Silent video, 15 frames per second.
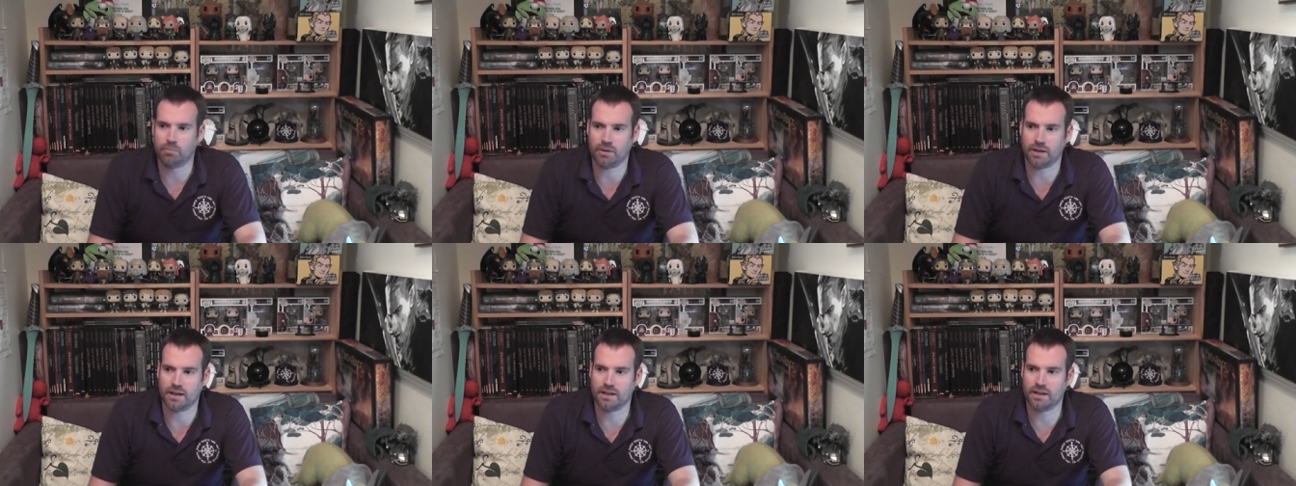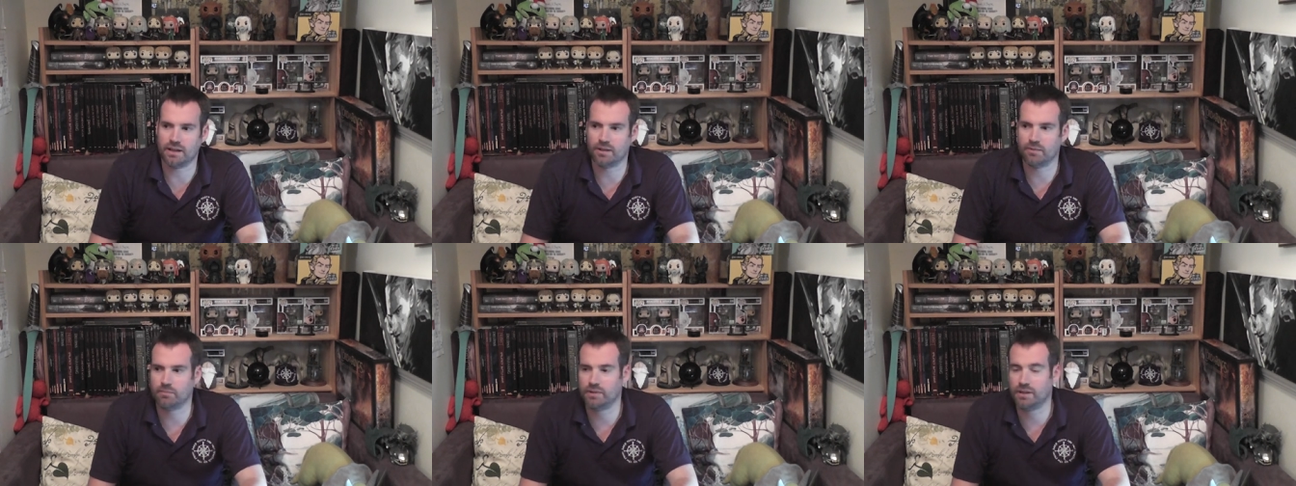But
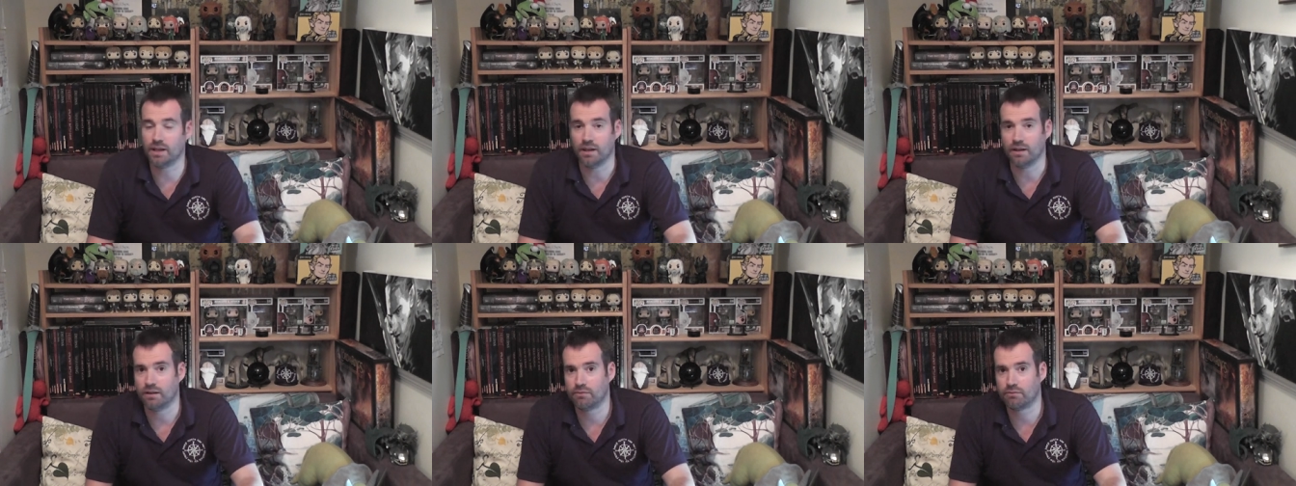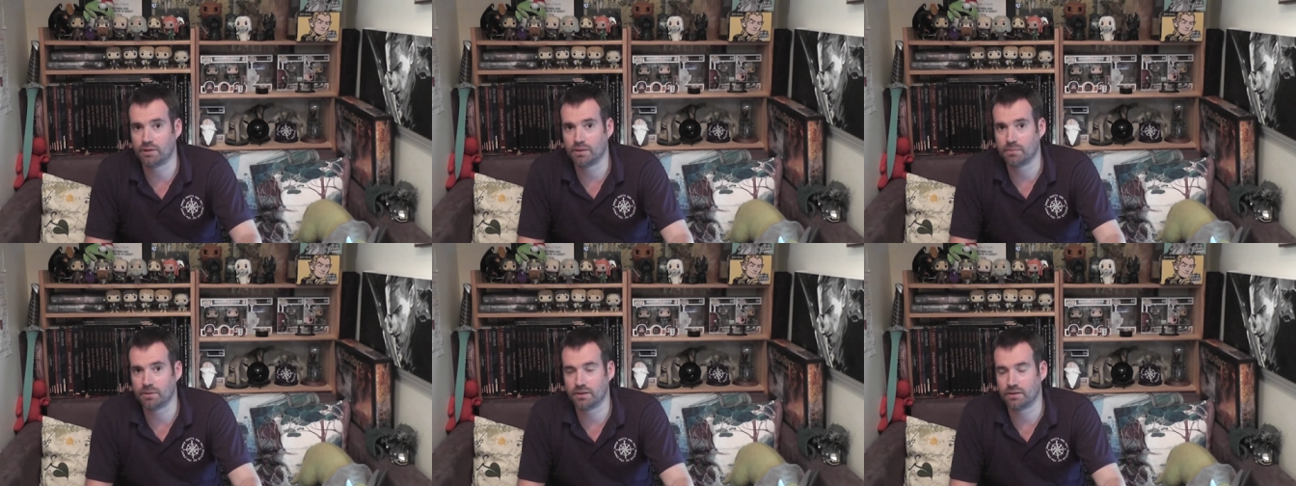um, yeah, I'm
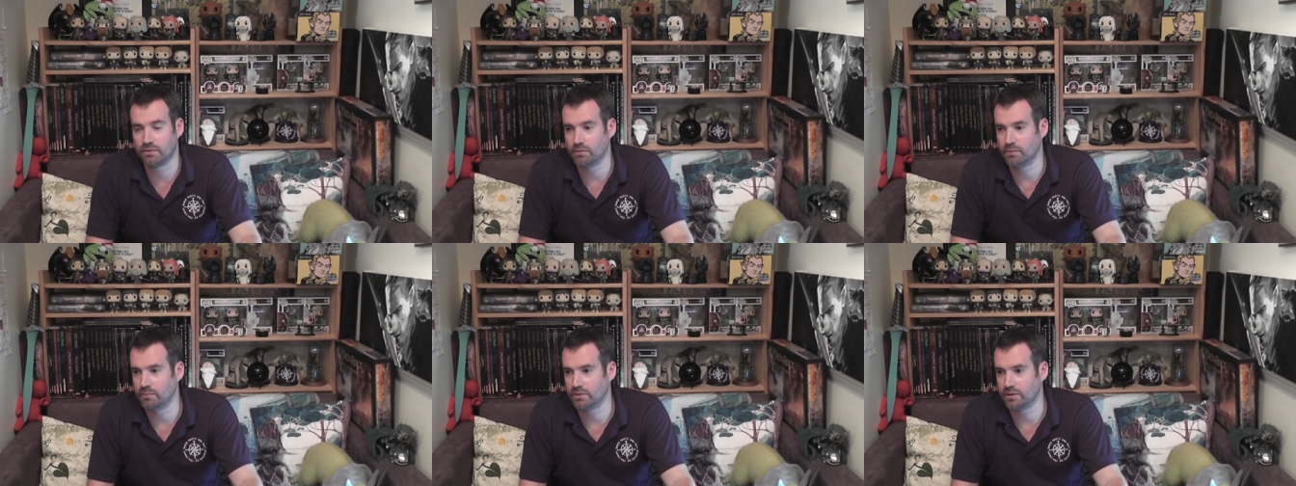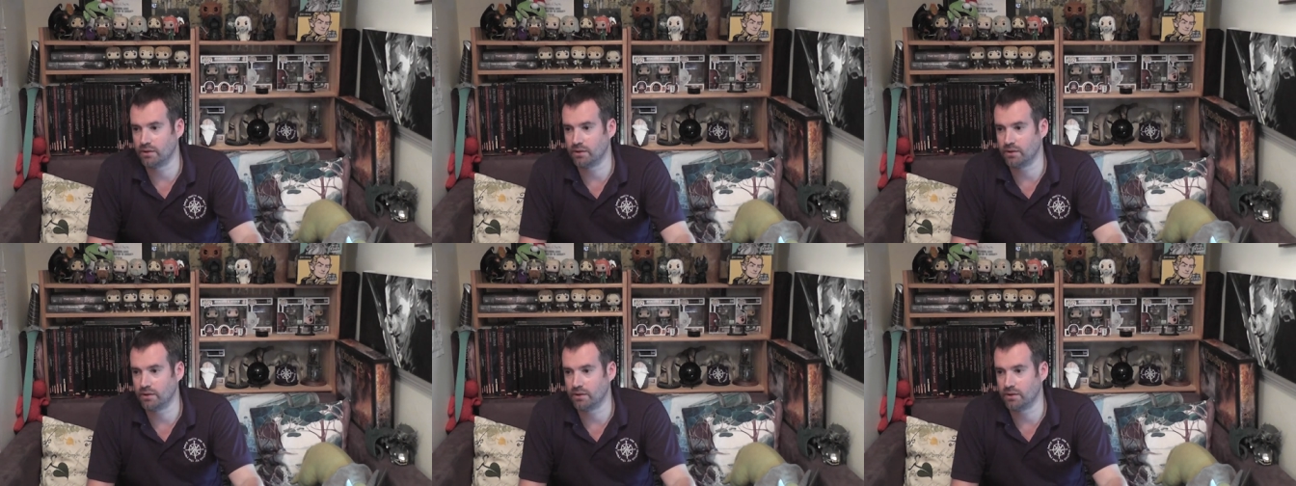really pleased with them.